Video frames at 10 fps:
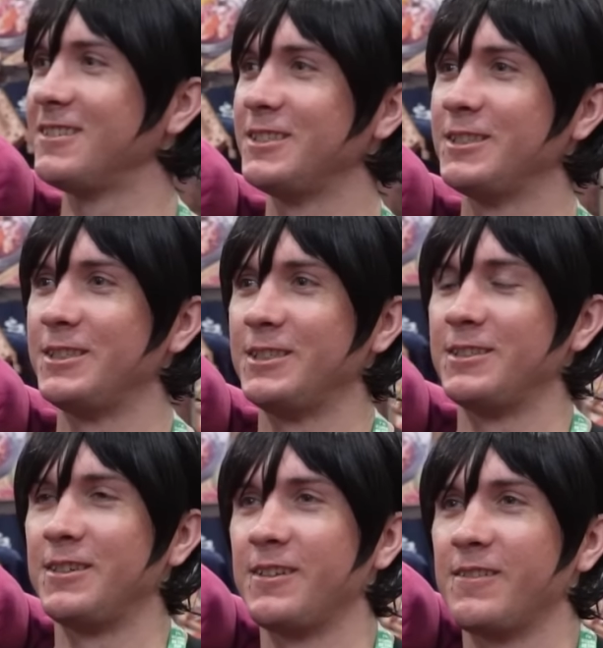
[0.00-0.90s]

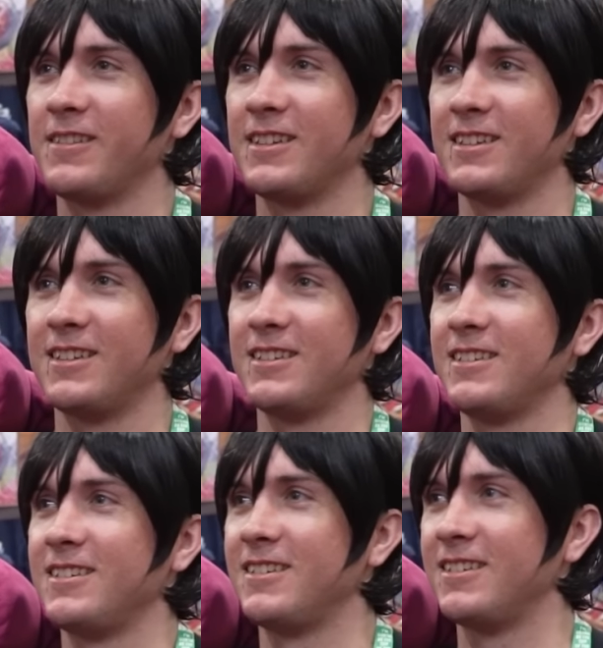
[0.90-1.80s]

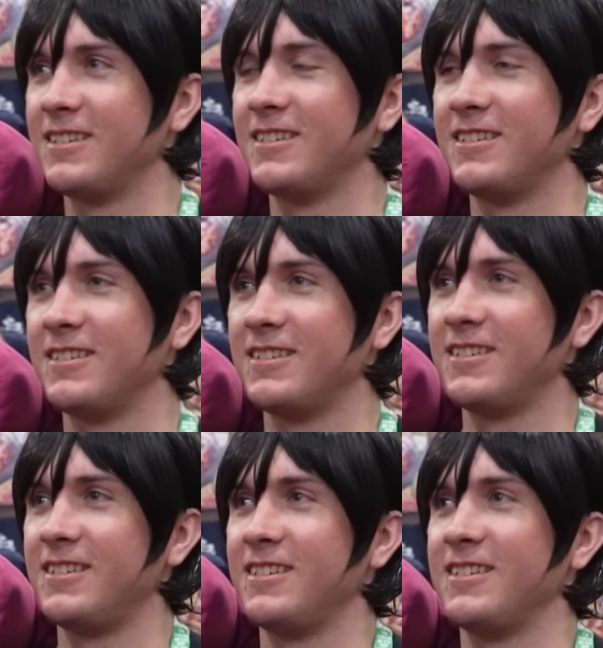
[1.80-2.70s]

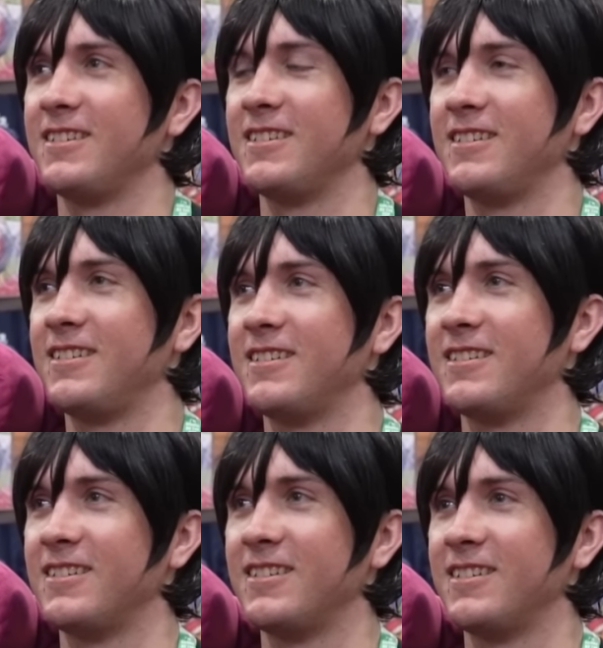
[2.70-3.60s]

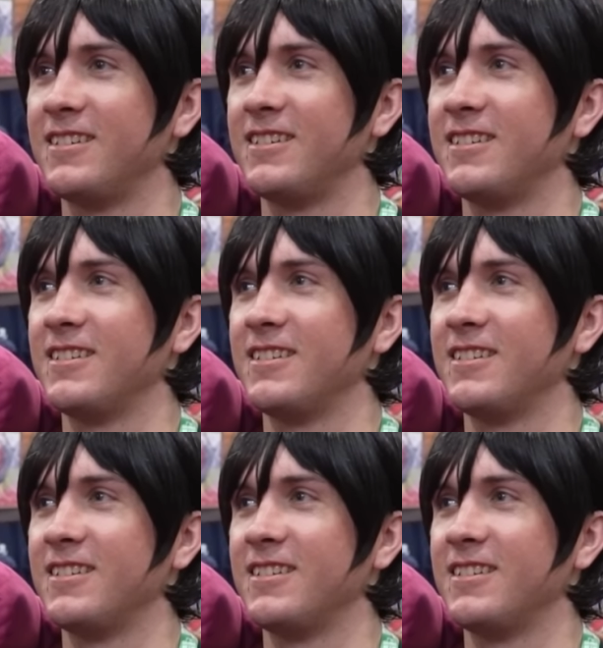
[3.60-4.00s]
(not speaking)